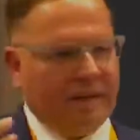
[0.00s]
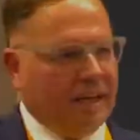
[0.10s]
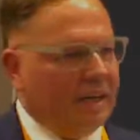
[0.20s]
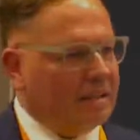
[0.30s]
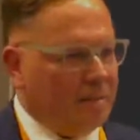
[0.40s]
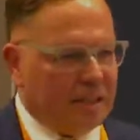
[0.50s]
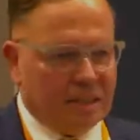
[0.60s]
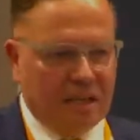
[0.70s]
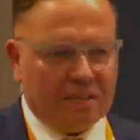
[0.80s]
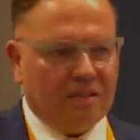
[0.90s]
some
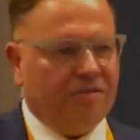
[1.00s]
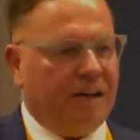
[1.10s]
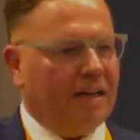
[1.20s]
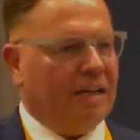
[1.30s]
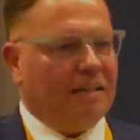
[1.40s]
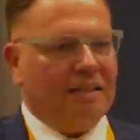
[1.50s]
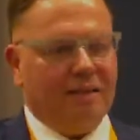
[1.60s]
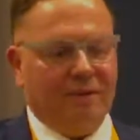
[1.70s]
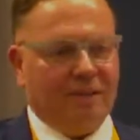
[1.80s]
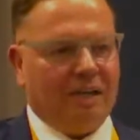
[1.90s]
international financing
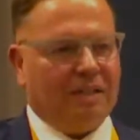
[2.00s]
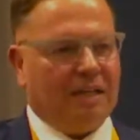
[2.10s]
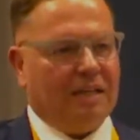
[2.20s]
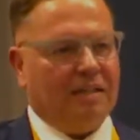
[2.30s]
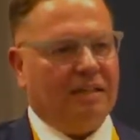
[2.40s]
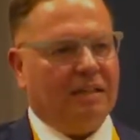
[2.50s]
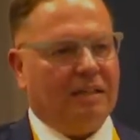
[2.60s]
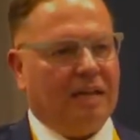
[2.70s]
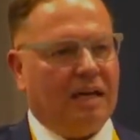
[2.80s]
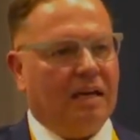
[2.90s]
organization and
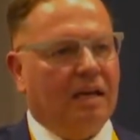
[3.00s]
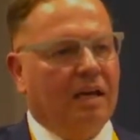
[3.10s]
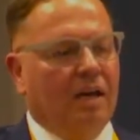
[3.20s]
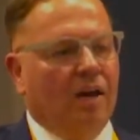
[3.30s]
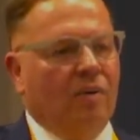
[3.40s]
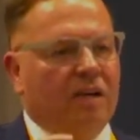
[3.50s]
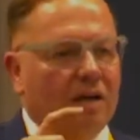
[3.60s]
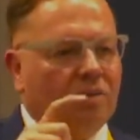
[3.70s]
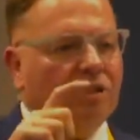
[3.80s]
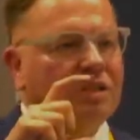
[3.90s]
say, we don't
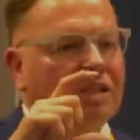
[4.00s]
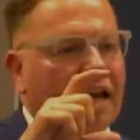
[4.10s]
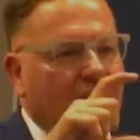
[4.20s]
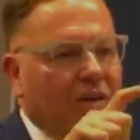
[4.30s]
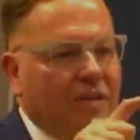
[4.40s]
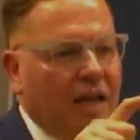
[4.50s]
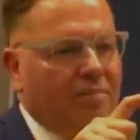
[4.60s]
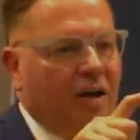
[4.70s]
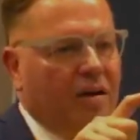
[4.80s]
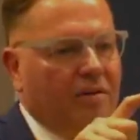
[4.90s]
want to take on that
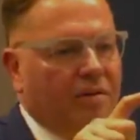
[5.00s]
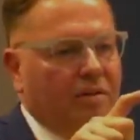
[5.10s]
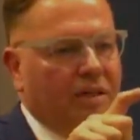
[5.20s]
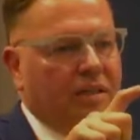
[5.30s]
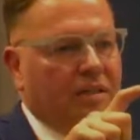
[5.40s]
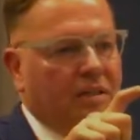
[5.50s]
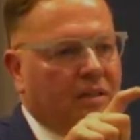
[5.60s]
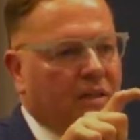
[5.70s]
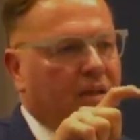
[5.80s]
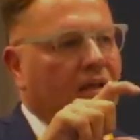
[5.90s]
part of the risk.
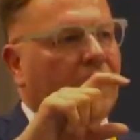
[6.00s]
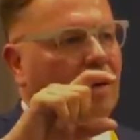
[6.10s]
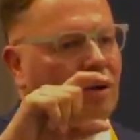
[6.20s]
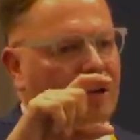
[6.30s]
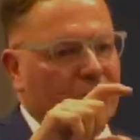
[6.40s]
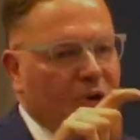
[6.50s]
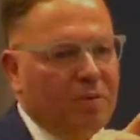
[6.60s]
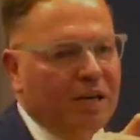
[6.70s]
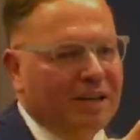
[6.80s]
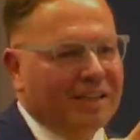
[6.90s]
Will
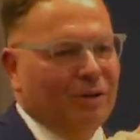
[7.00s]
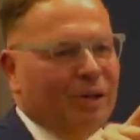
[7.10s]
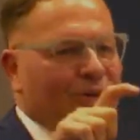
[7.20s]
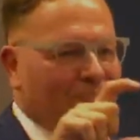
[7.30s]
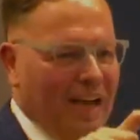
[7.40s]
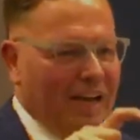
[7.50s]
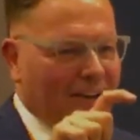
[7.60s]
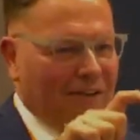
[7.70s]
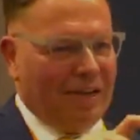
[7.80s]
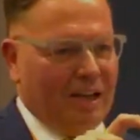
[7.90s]
you take
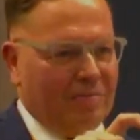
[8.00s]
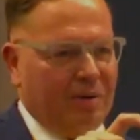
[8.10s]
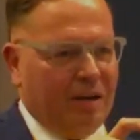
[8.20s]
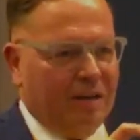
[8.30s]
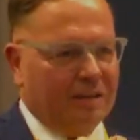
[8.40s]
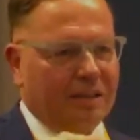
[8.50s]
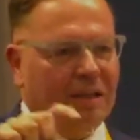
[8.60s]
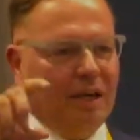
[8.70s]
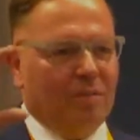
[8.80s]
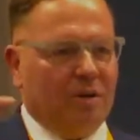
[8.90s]
on that part,
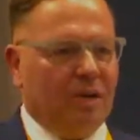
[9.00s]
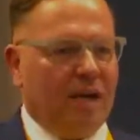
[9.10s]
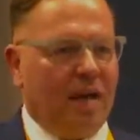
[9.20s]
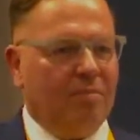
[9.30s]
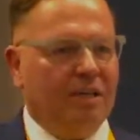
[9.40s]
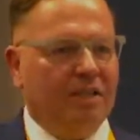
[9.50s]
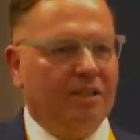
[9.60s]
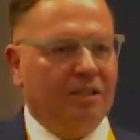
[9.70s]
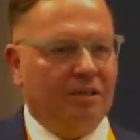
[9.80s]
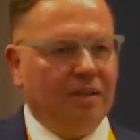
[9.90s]
but we're happy
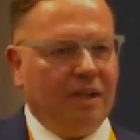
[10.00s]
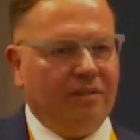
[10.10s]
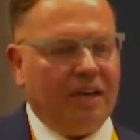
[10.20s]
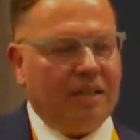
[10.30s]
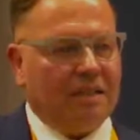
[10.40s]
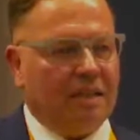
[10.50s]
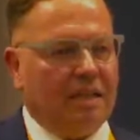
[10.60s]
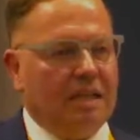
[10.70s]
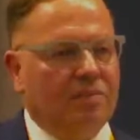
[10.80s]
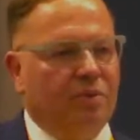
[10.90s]
to invest in
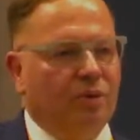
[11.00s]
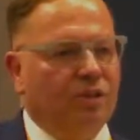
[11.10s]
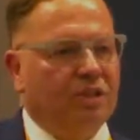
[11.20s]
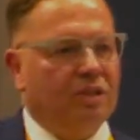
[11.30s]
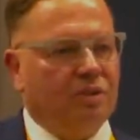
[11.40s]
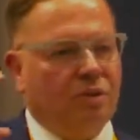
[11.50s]
these portions